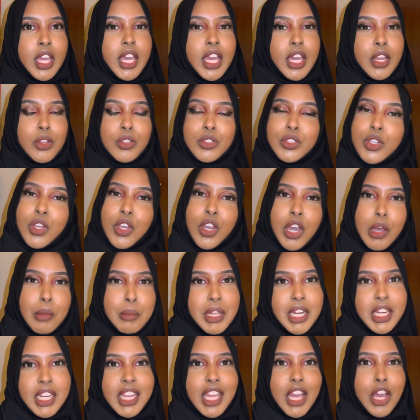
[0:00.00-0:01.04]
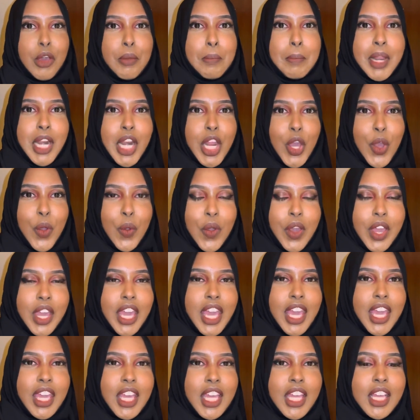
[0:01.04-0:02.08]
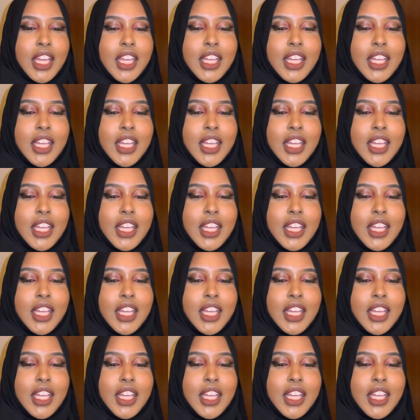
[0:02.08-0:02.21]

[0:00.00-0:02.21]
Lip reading: and also comment down below, okay?